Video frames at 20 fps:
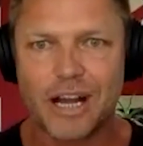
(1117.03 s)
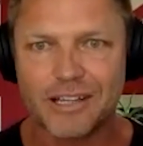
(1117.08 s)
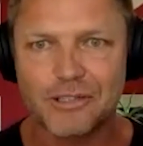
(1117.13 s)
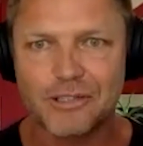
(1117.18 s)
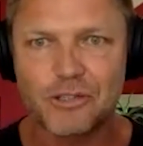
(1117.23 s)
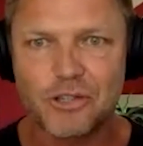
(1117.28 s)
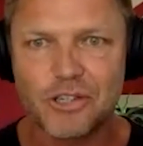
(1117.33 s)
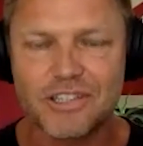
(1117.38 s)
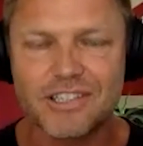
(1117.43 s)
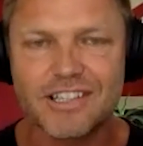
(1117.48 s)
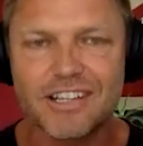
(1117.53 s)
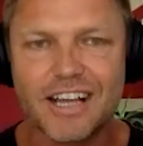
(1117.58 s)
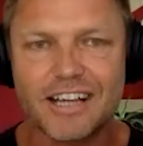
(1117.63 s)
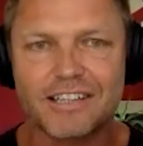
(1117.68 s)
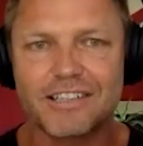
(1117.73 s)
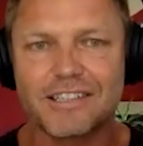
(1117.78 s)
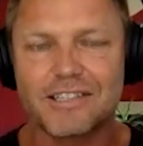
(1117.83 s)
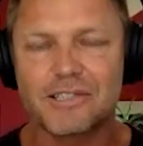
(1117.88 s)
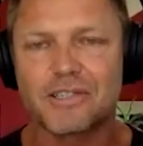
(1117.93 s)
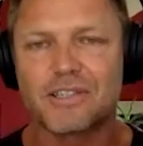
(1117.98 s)
It's just
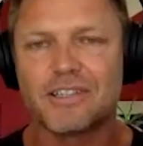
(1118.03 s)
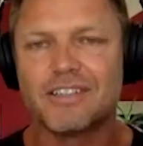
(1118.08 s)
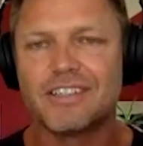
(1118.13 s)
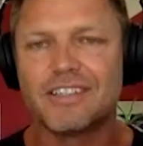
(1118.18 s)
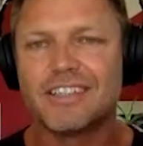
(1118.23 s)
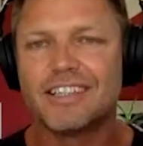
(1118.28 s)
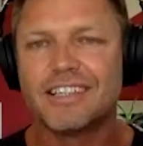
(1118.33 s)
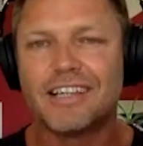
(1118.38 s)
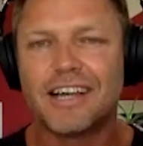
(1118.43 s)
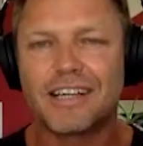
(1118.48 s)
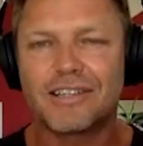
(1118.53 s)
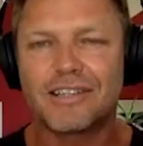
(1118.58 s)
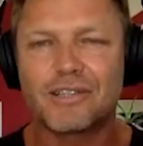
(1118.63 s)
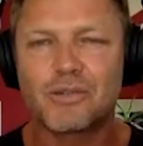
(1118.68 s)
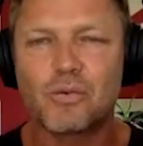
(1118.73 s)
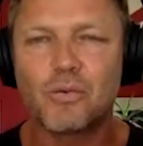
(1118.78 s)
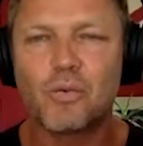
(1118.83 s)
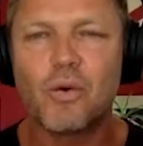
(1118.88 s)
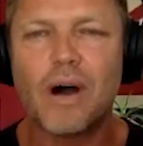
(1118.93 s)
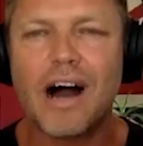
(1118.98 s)
like this
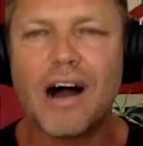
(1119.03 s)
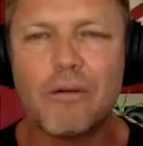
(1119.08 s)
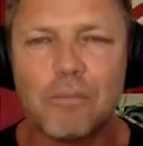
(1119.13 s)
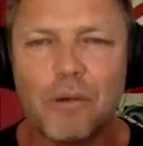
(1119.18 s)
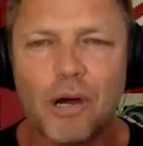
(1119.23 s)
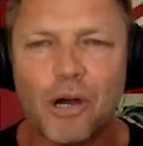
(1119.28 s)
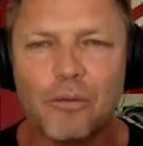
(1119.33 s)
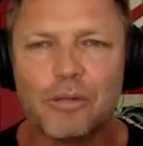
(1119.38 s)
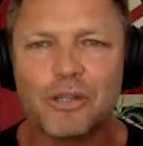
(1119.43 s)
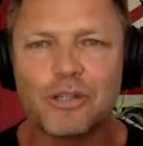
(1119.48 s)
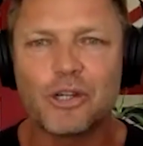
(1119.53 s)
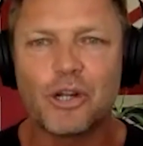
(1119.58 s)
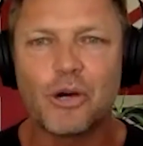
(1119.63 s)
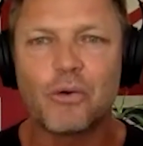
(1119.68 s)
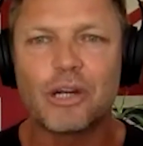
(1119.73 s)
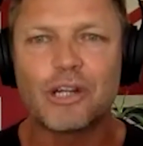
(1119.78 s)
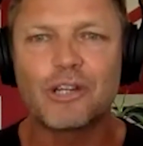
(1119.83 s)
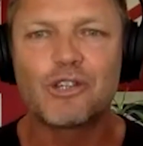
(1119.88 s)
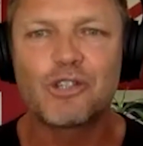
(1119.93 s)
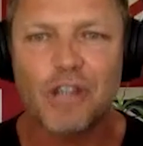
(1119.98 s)
wow moment. You don't
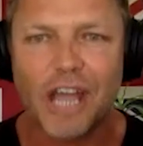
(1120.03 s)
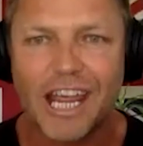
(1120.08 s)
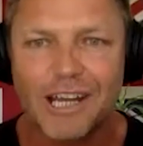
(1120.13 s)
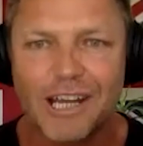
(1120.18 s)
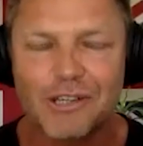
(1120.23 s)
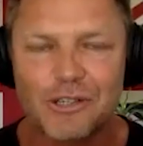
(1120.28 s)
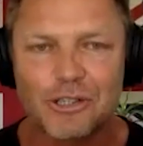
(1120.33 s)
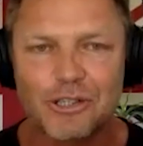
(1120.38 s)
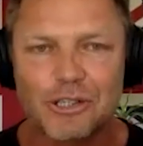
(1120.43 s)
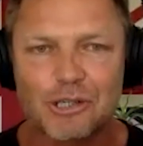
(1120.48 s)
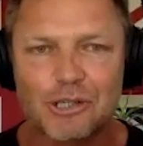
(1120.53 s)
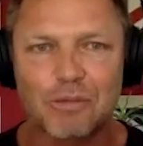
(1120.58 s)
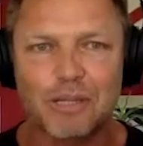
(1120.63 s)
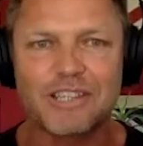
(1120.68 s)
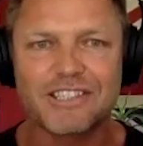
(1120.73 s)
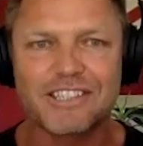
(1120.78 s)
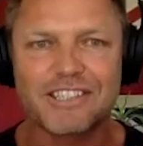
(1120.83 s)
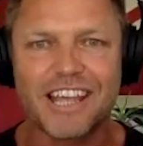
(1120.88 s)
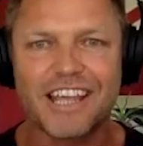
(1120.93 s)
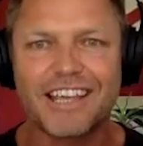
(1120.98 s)
want to change the
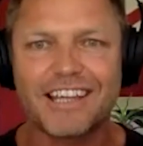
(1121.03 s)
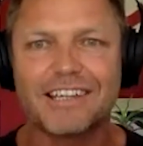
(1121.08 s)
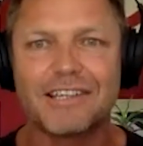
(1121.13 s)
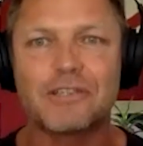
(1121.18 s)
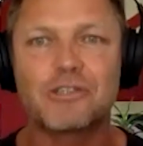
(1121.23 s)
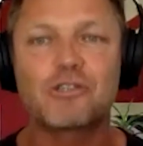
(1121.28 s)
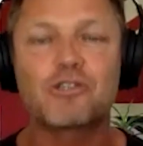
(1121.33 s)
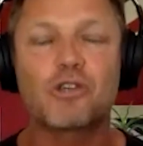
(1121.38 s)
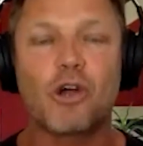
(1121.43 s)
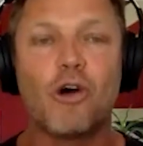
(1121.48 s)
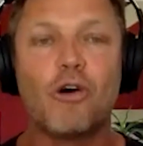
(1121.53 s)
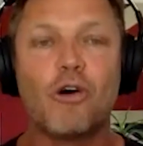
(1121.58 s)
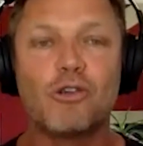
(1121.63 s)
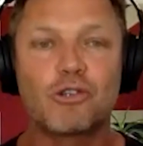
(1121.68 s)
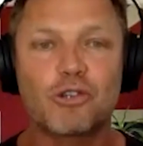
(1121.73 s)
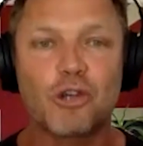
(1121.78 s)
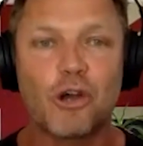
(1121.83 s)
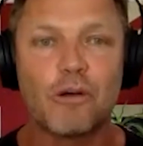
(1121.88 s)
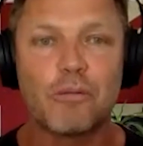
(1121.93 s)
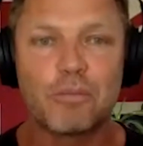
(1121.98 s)
split second. It's
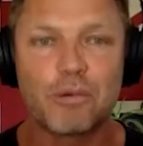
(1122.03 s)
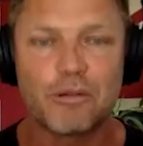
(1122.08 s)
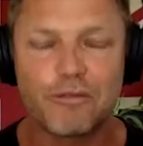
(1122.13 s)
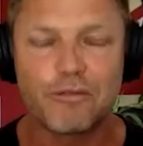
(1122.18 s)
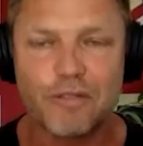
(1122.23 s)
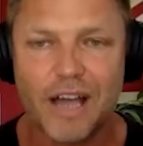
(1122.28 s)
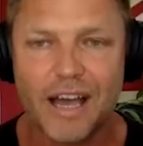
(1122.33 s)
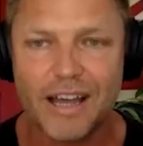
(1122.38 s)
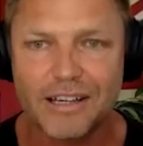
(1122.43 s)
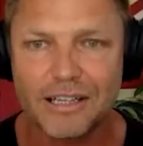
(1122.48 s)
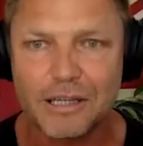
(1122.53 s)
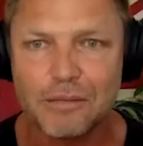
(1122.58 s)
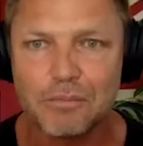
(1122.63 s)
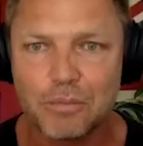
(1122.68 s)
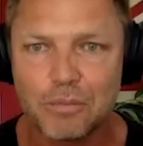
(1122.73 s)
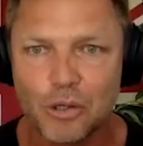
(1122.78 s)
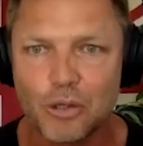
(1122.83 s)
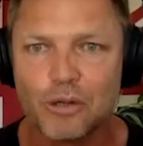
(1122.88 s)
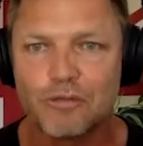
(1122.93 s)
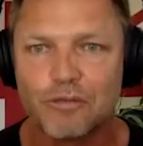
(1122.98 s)
so profoundly
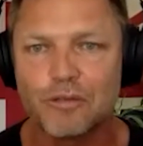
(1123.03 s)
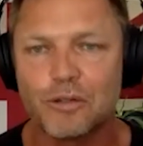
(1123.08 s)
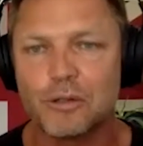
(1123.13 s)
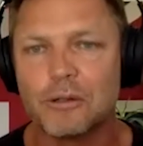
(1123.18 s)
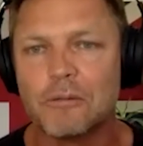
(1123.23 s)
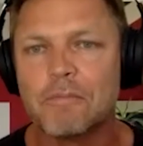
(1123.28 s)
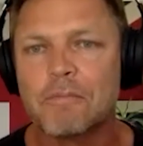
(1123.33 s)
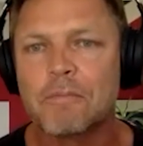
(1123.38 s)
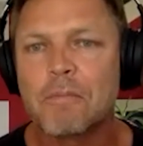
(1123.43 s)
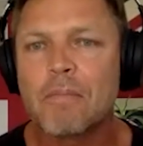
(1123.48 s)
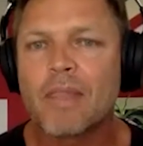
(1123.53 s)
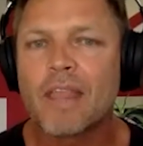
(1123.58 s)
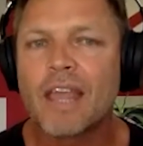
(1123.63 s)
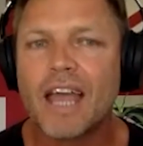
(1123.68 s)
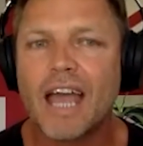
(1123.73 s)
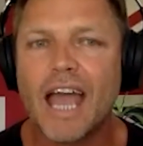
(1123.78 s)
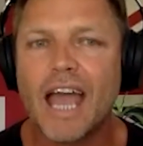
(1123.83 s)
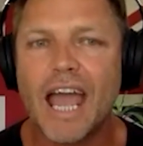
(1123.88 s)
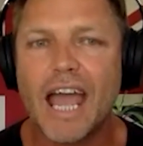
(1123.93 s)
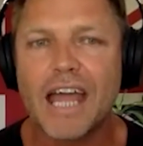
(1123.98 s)
beautiful.
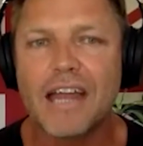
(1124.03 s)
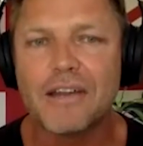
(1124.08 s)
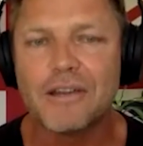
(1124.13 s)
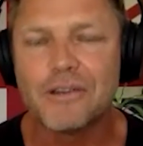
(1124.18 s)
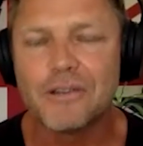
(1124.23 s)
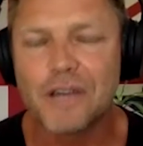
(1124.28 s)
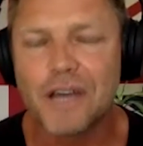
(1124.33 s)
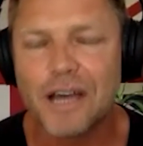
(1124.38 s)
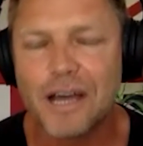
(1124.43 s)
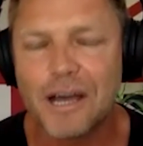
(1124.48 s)
And